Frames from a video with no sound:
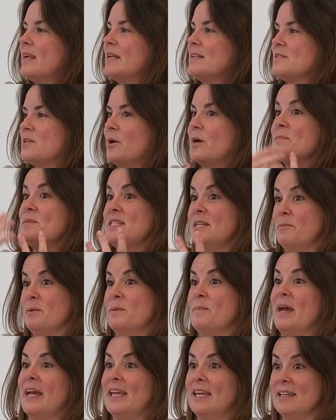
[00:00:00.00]
so I'm
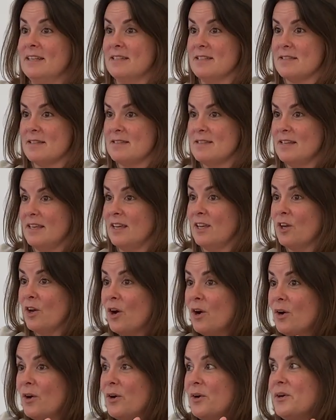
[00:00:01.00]
stepping back in as the
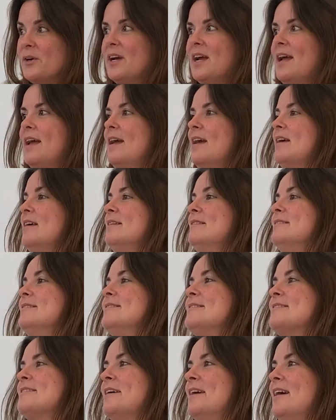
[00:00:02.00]
CEO, and